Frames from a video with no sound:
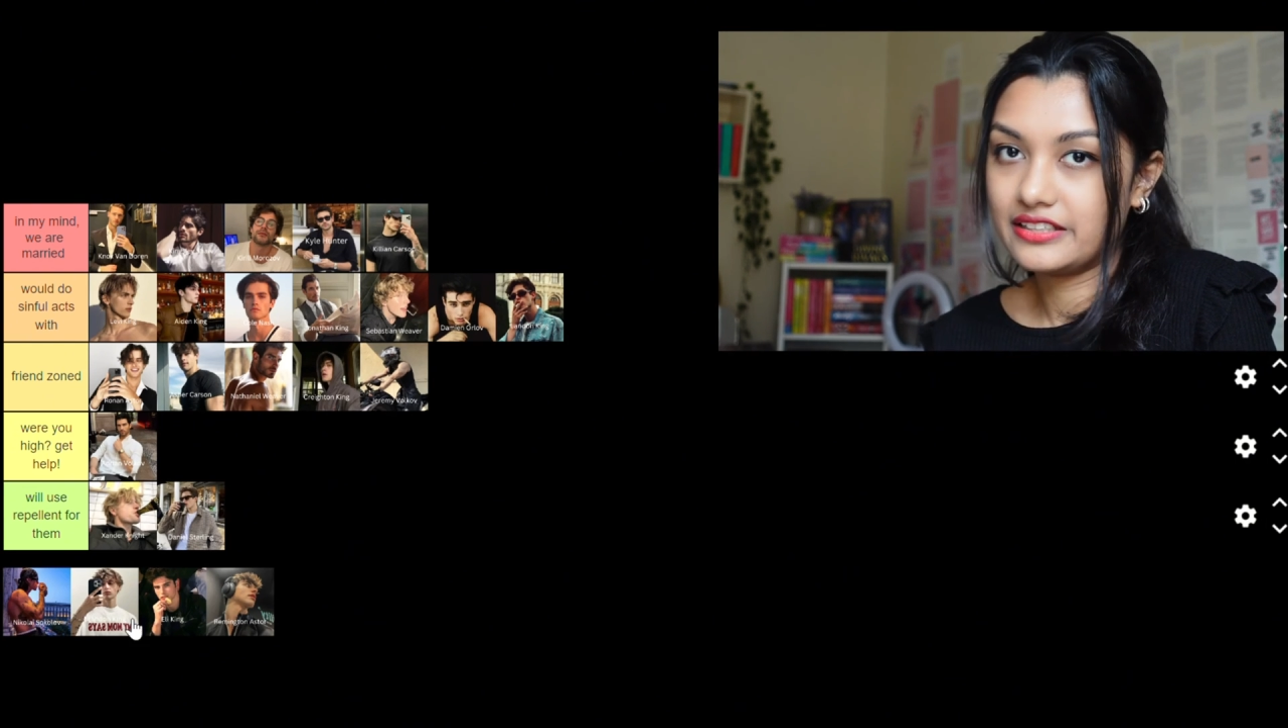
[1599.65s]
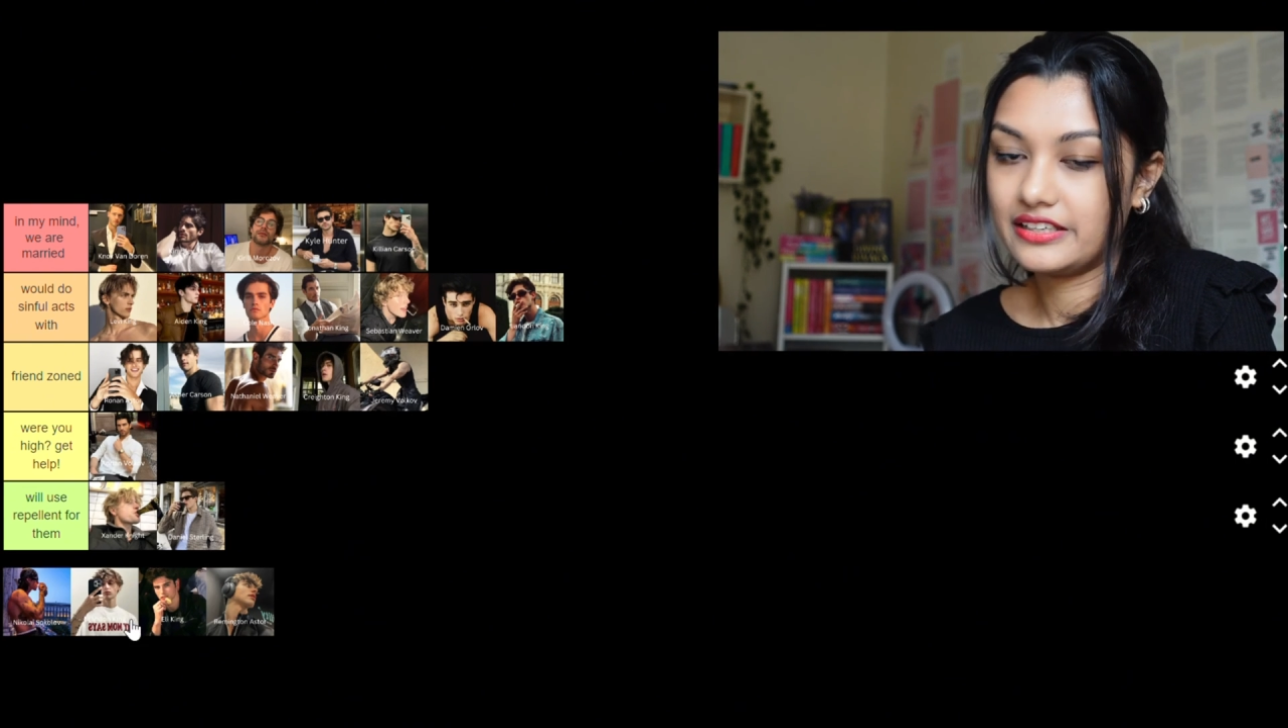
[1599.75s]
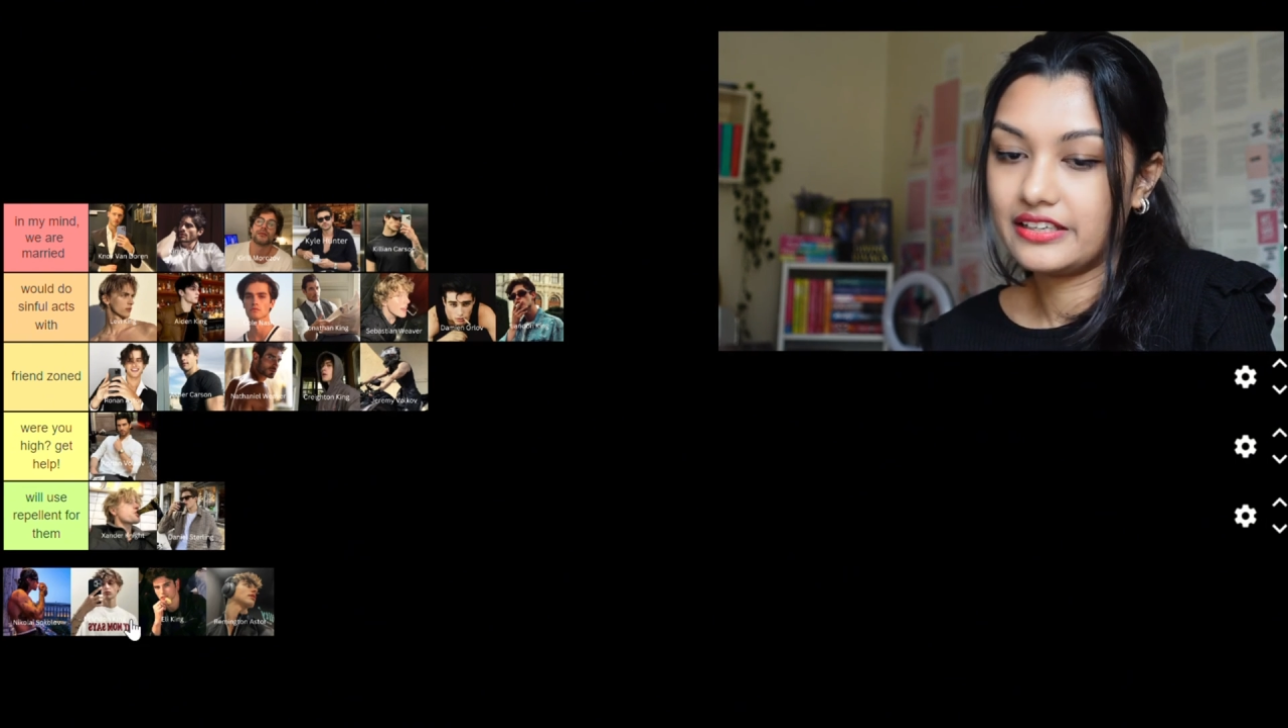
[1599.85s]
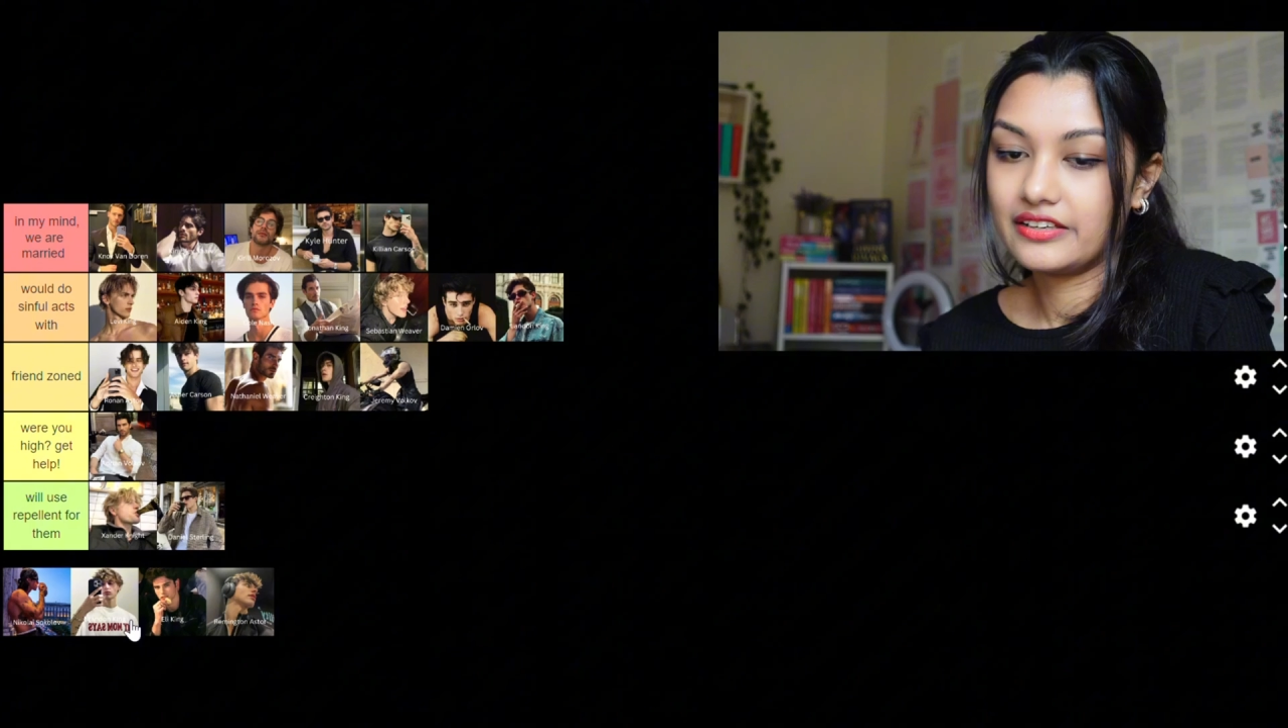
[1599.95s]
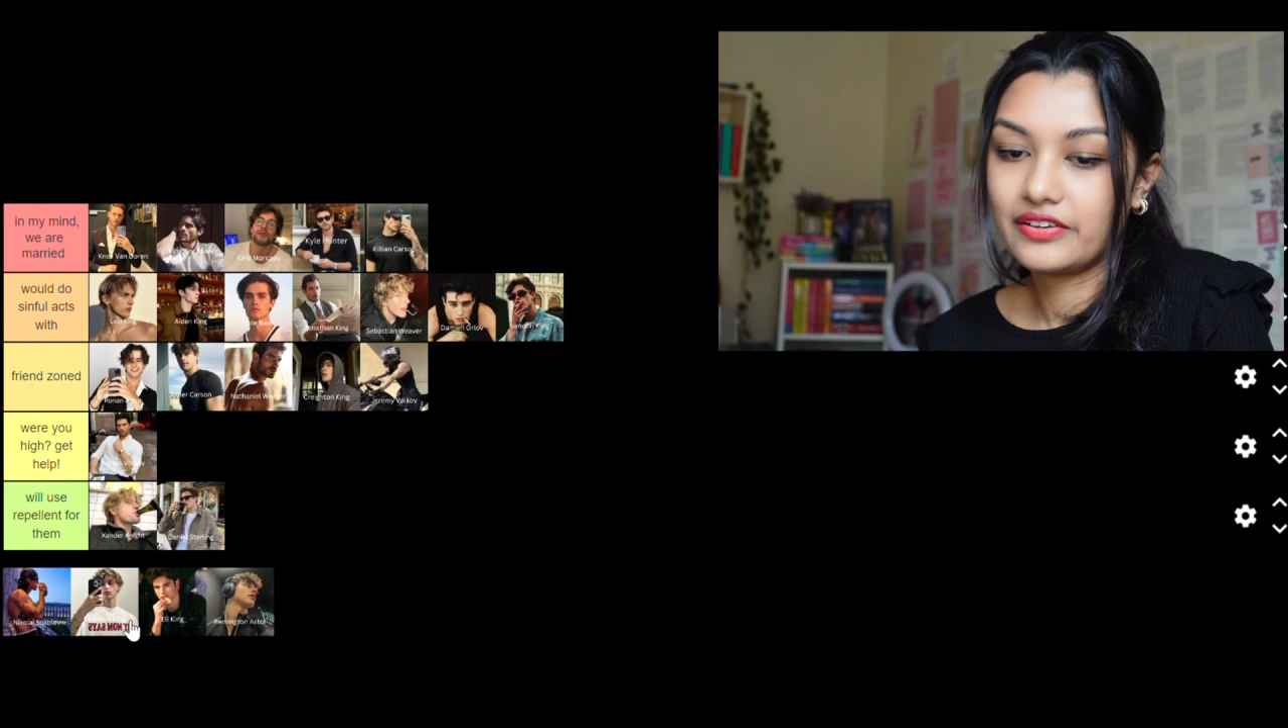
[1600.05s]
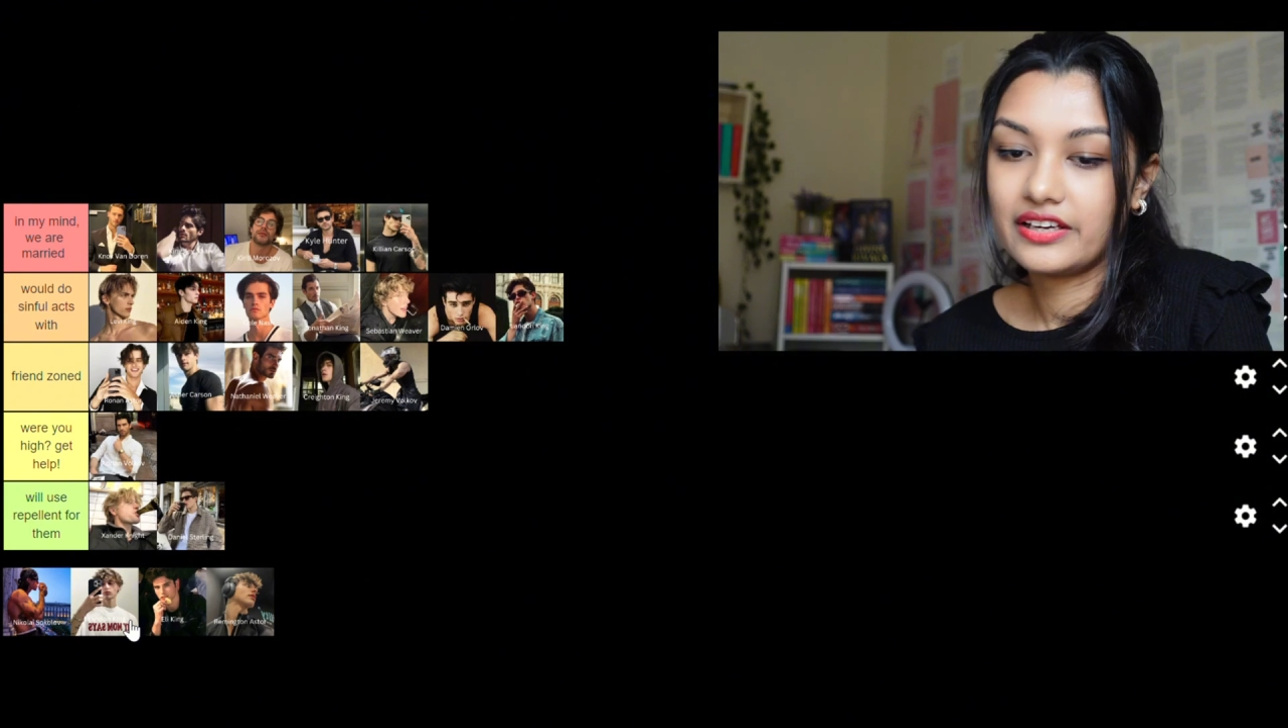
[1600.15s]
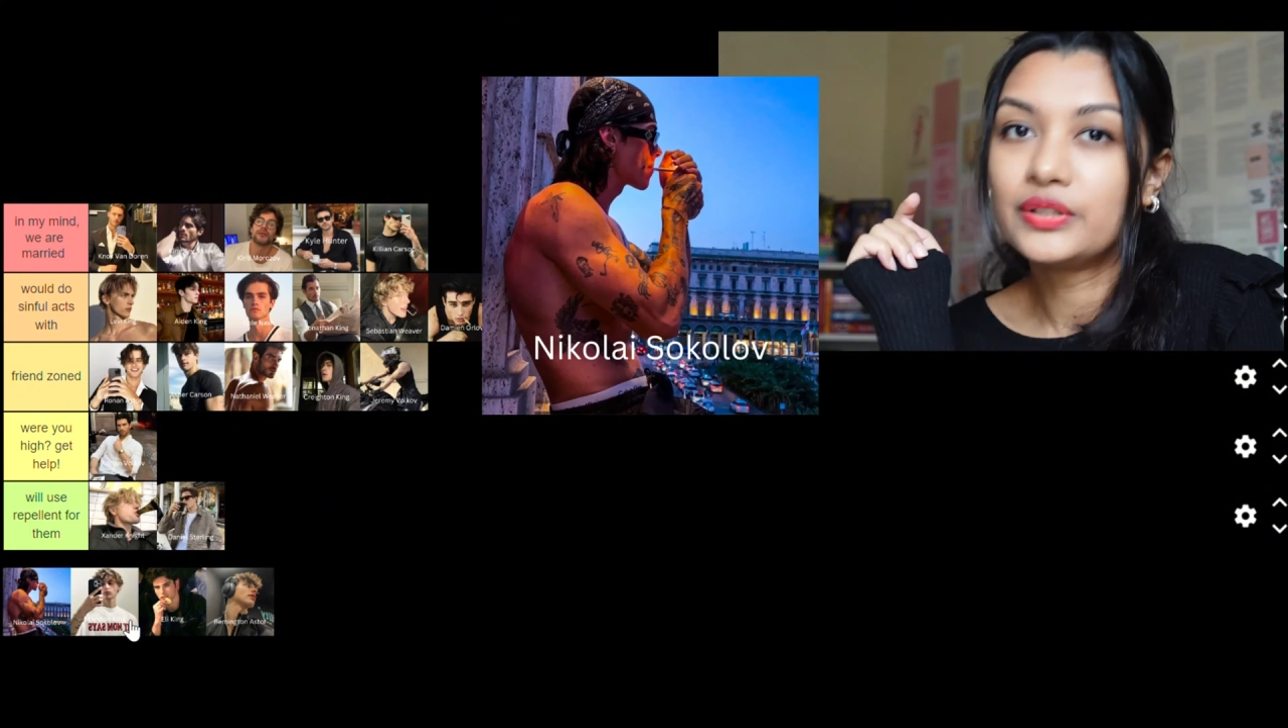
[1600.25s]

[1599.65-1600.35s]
King, okay?